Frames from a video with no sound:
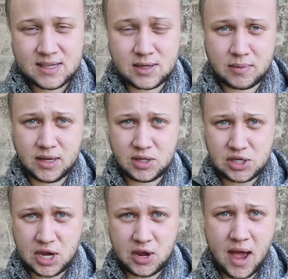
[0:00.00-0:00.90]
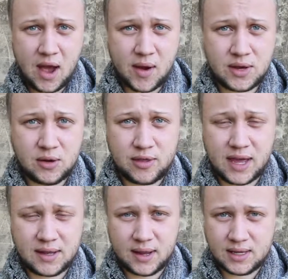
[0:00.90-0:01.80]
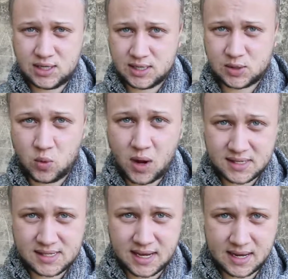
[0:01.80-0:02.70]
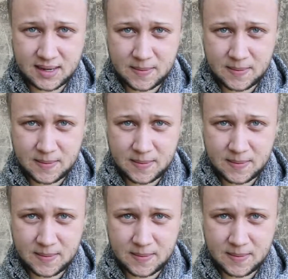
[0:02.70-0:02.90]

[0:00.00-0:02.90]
So I'm going to show you how I do that in just 1 second.